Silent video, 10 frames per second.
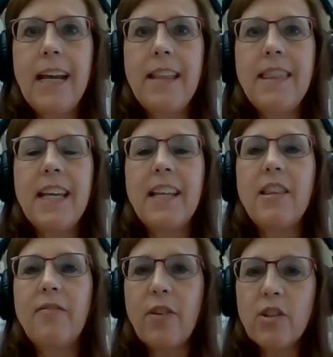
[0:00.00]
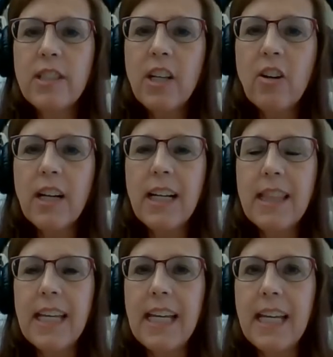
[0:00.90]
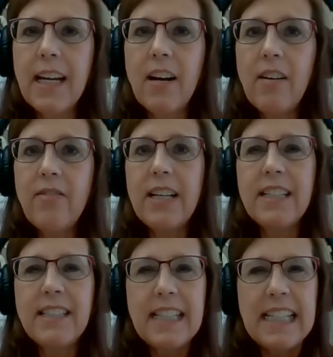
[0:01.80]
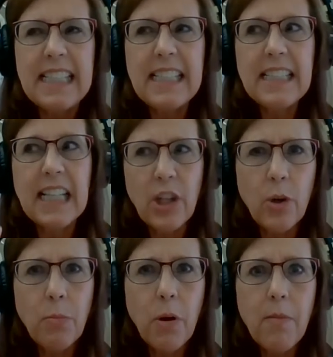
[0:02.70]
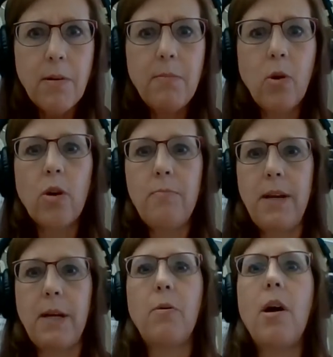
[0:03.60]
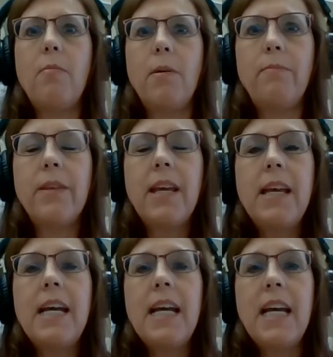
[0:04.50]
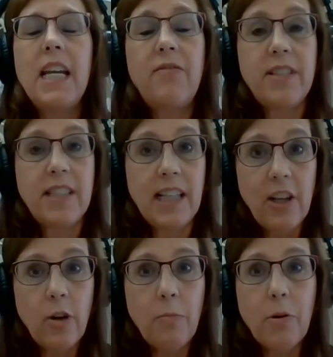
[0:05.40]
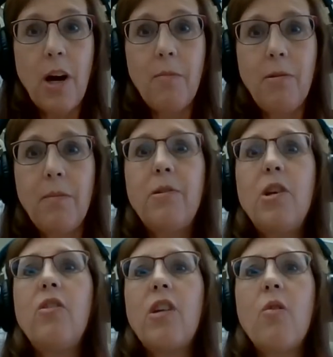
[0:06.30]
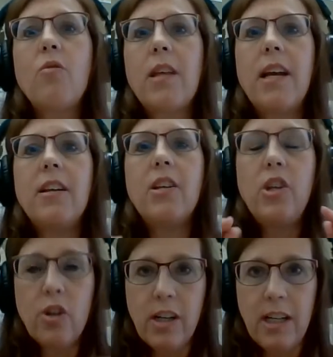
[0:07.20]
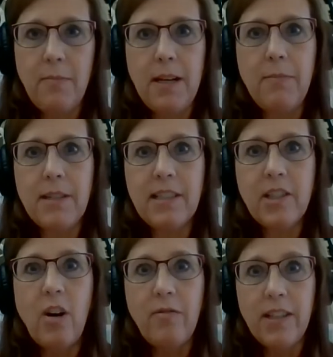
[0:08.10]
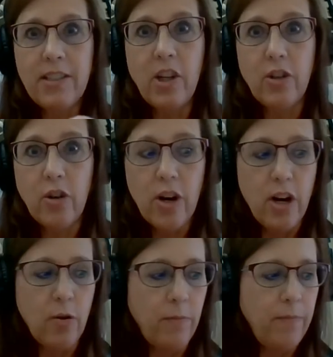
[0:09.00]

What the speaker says: And then the first thing you're going to think of is this a little problem or a big problem? And if it's a little problem, you know that you're going to be able to solve this on your own.